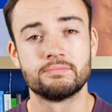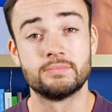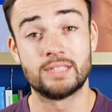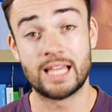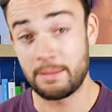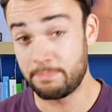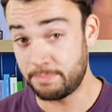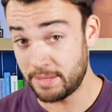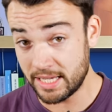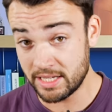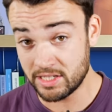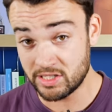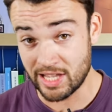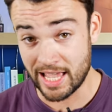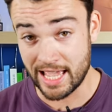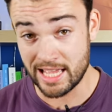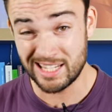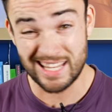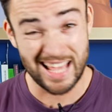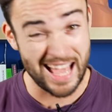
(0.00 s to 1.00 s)
That being
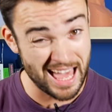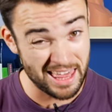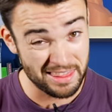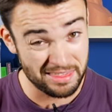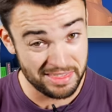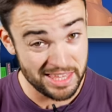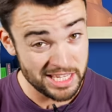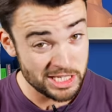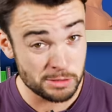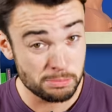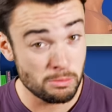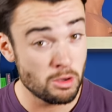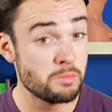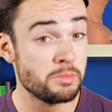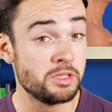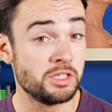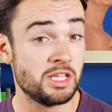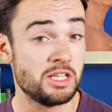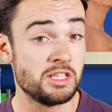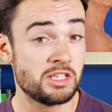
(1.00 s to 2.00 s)
said, at this
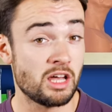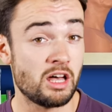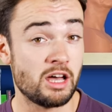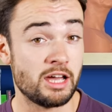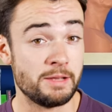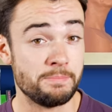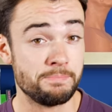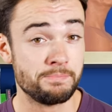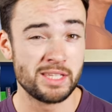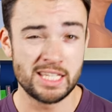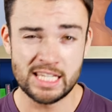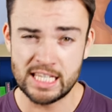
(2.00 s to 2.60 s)
moment in time,